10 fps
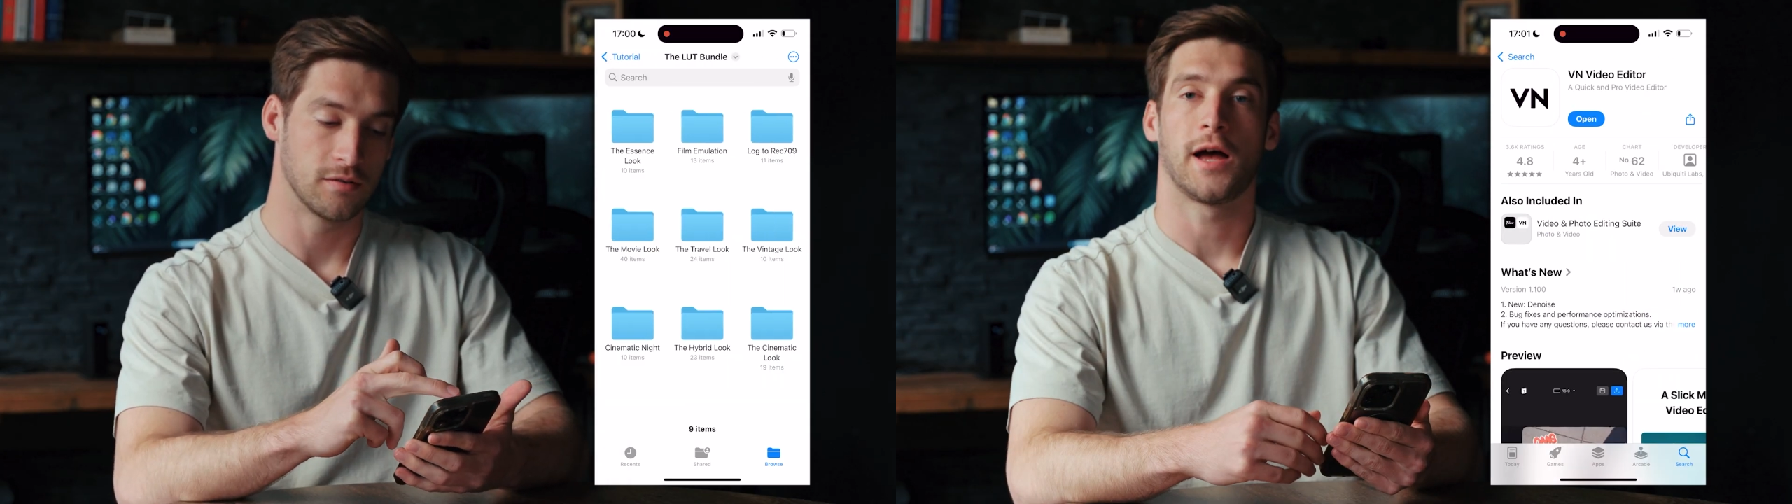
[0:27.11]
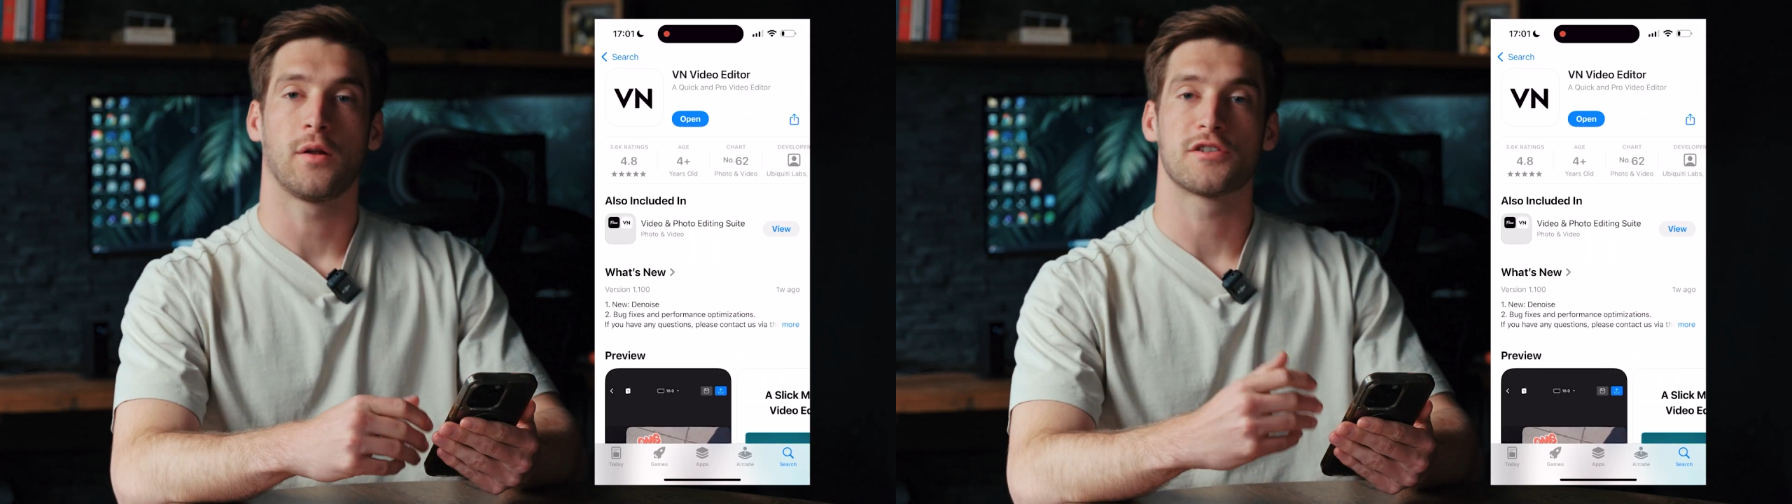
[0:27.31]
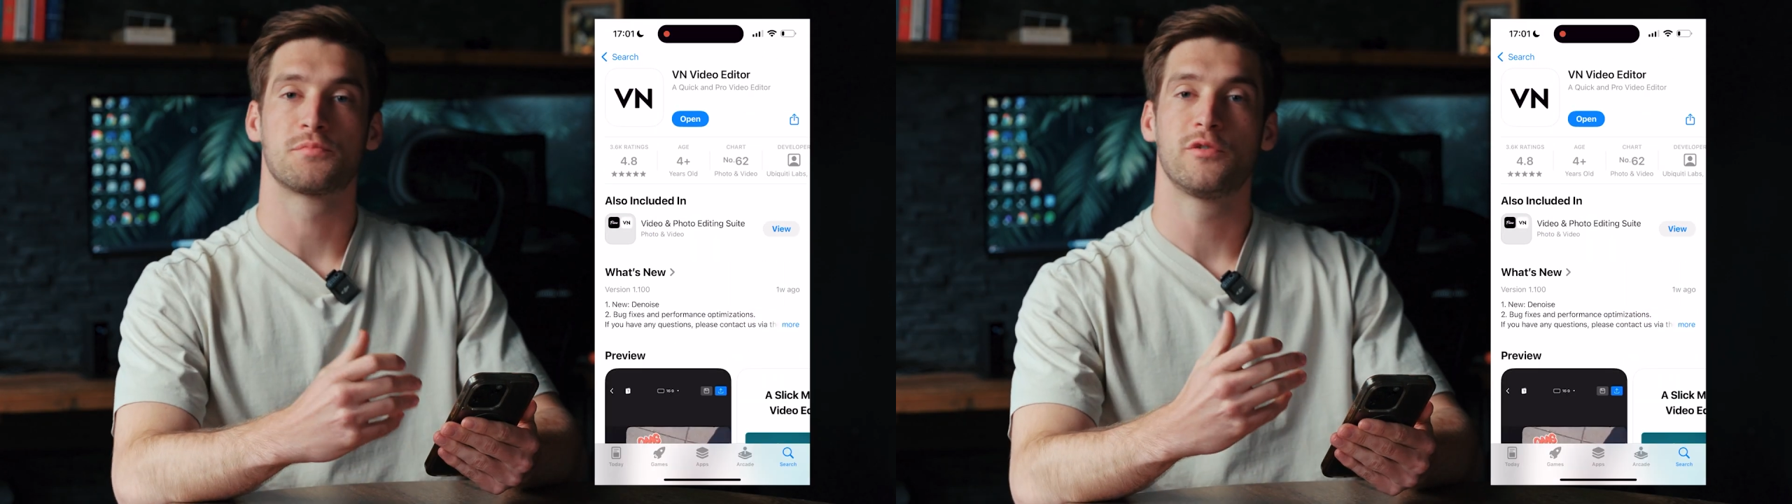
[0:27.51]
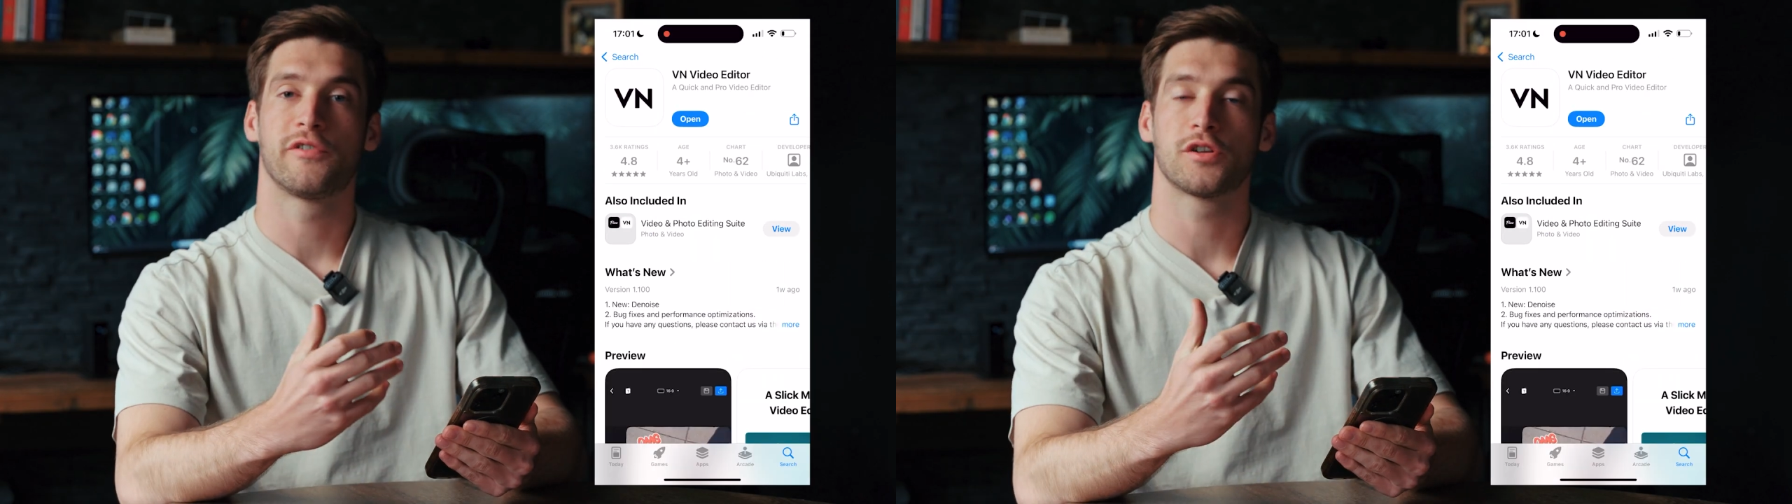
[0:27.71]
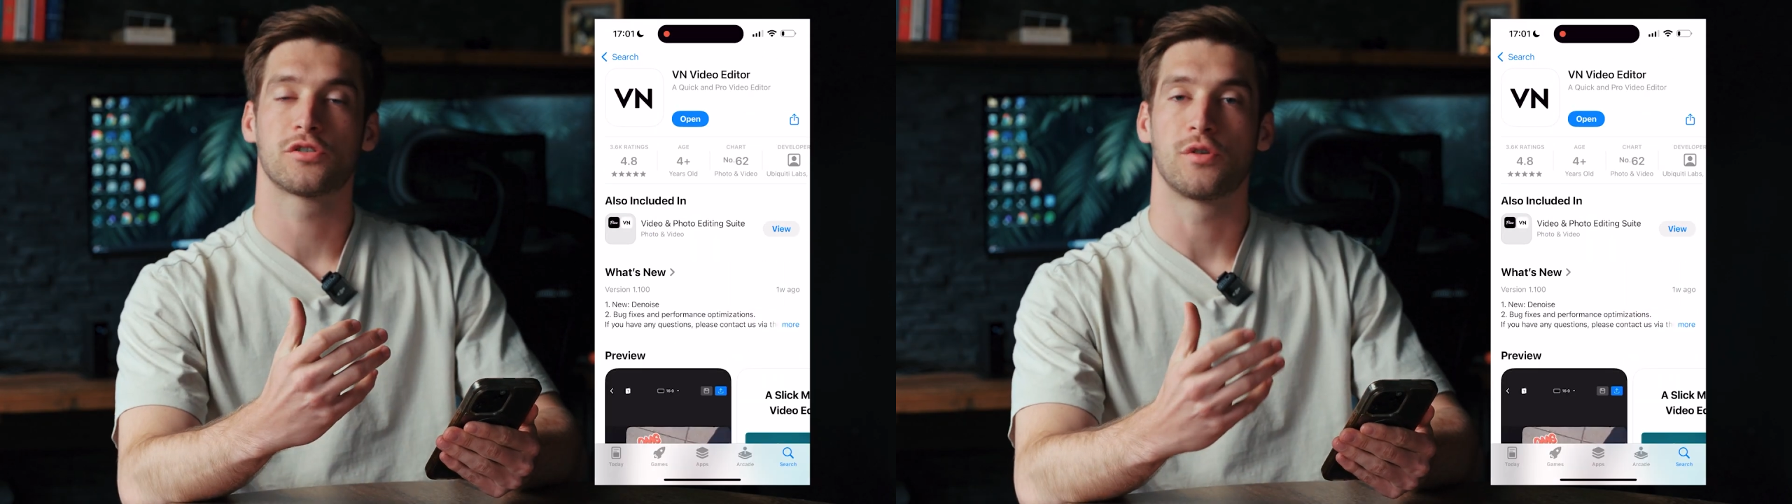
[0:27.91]
Now let's
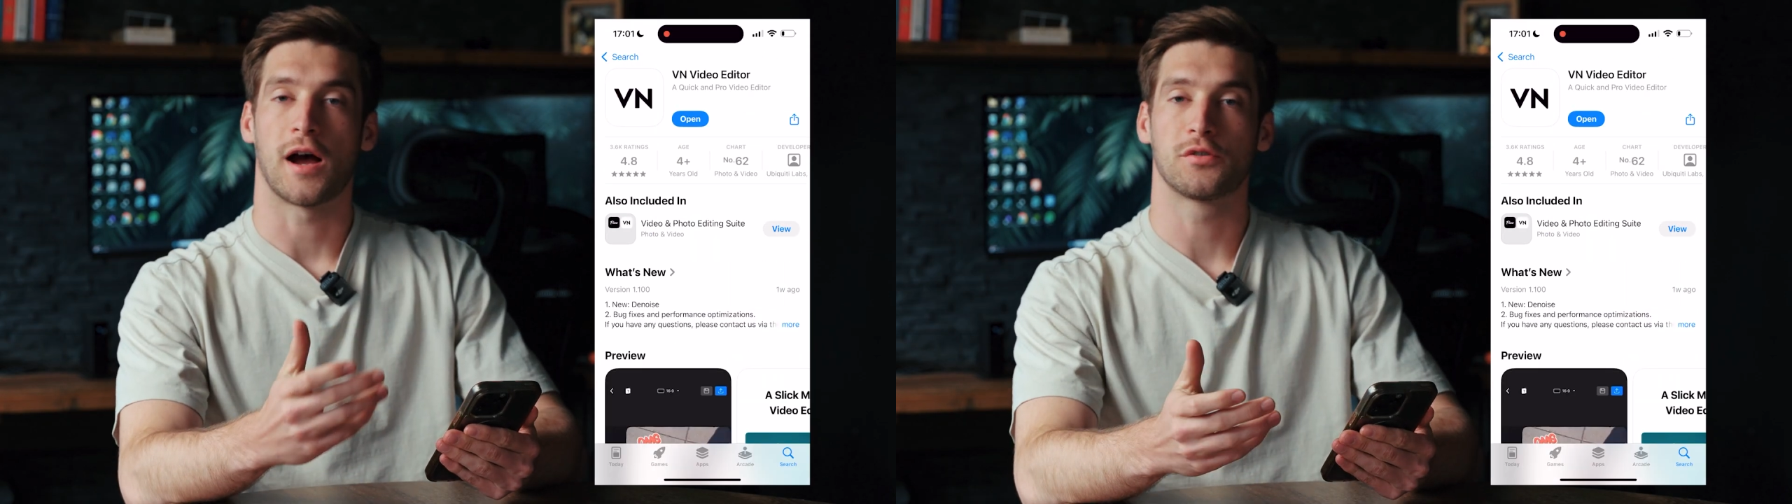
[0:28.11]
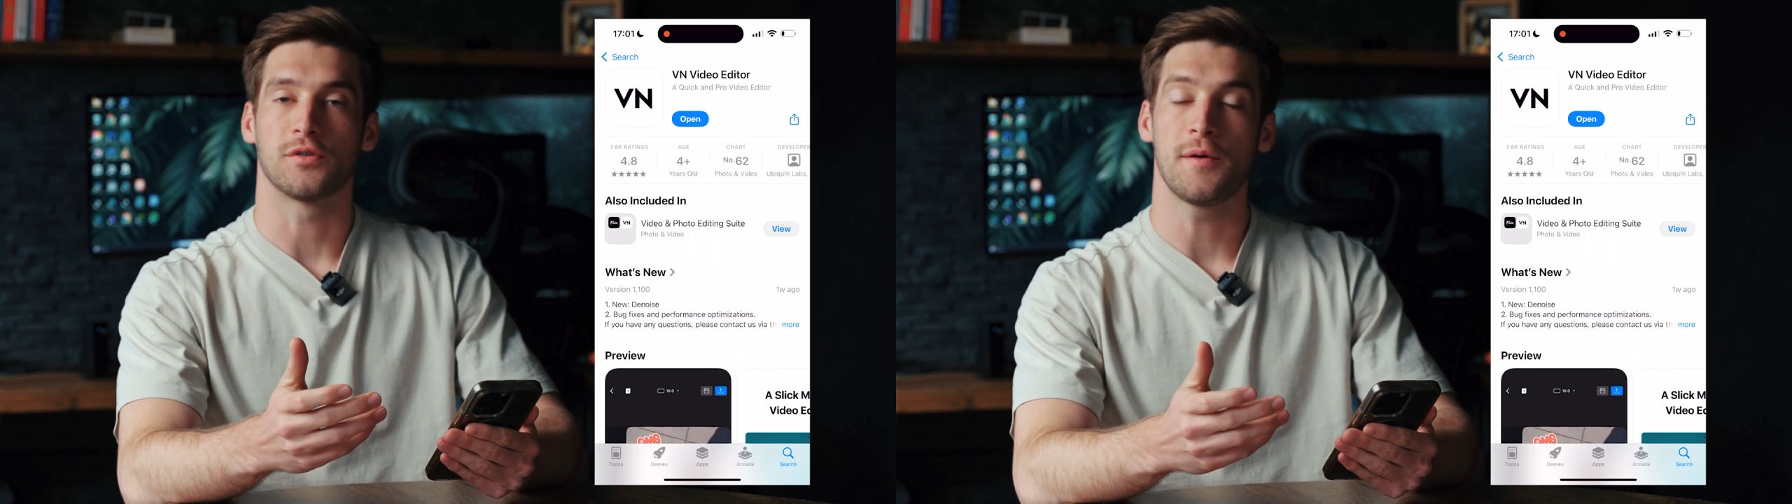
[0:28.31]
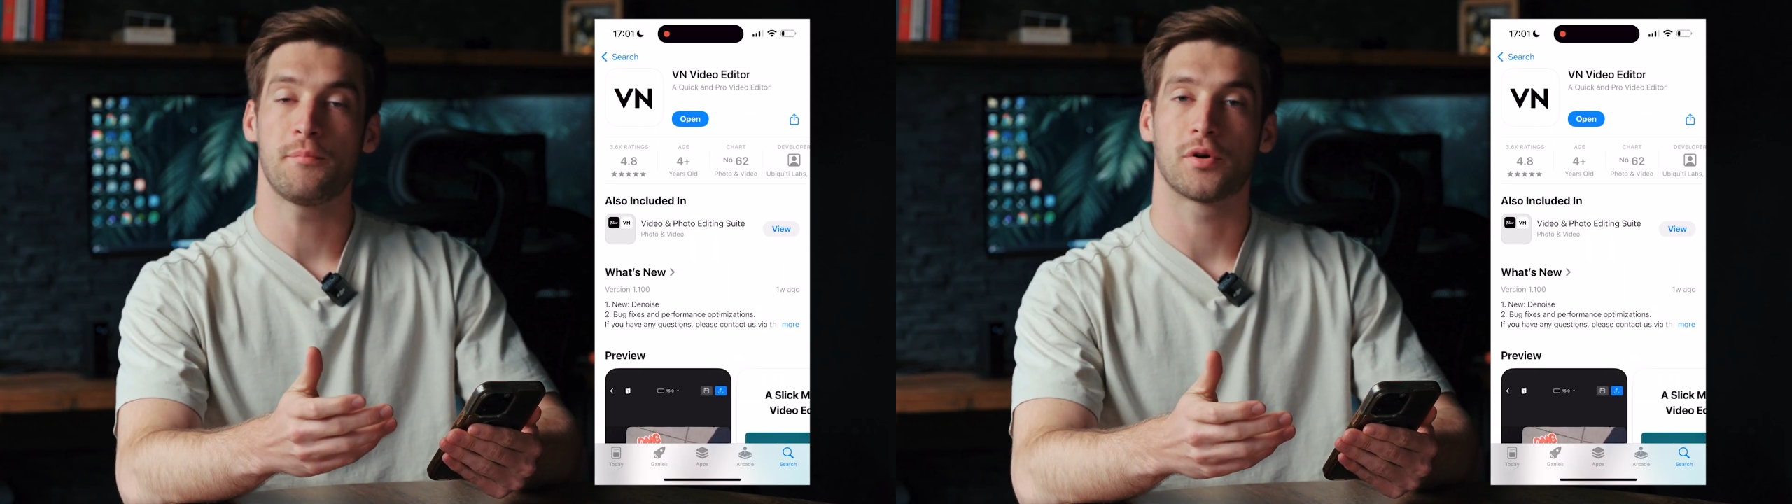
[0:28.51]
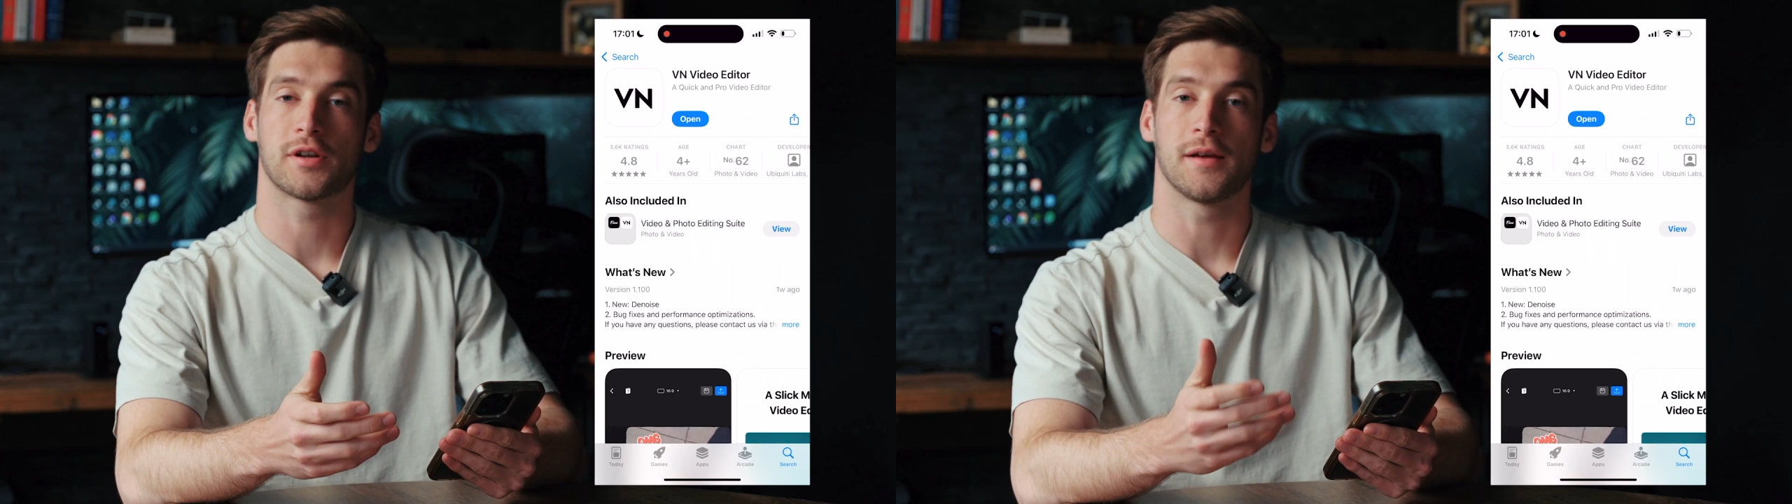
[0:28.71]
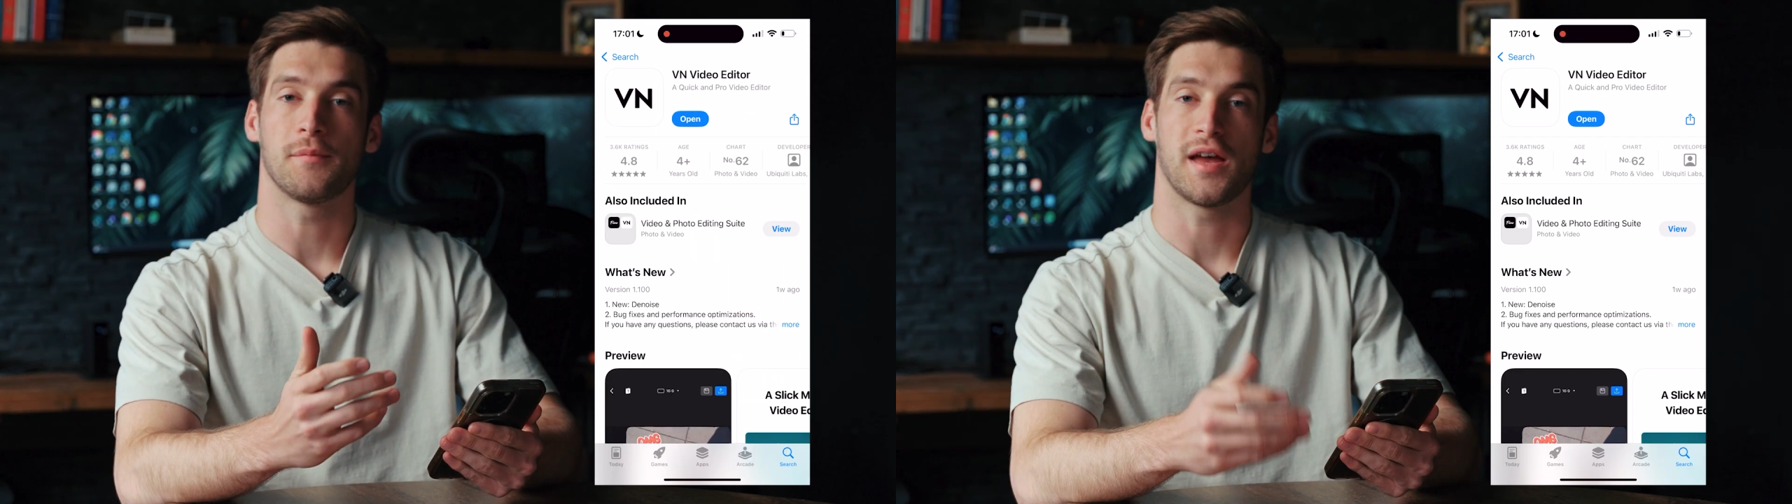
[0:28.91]
move on to how to import them